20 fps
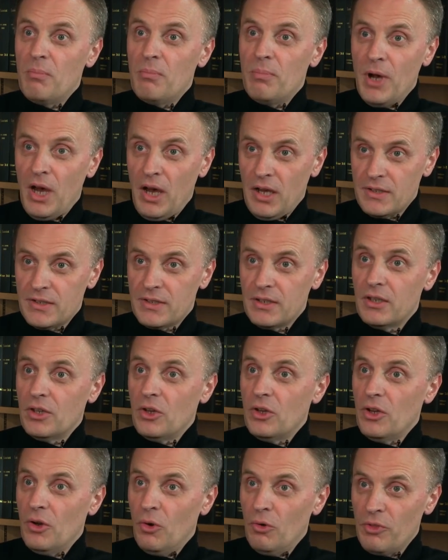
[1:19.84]
But
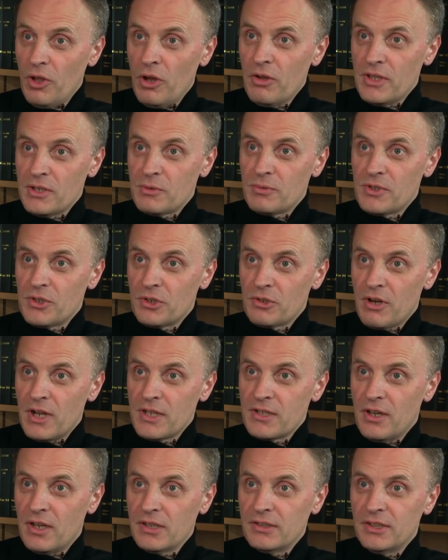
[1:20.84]
although this was a
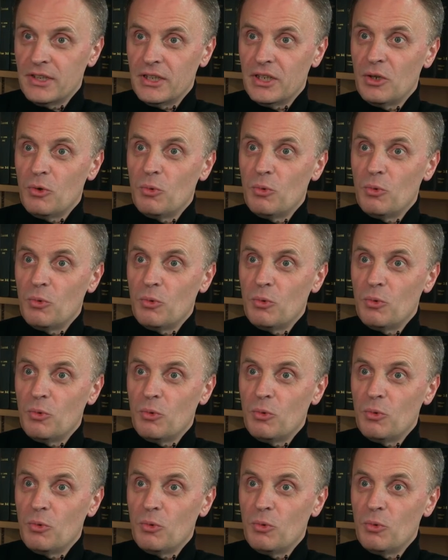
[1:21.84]
great idea,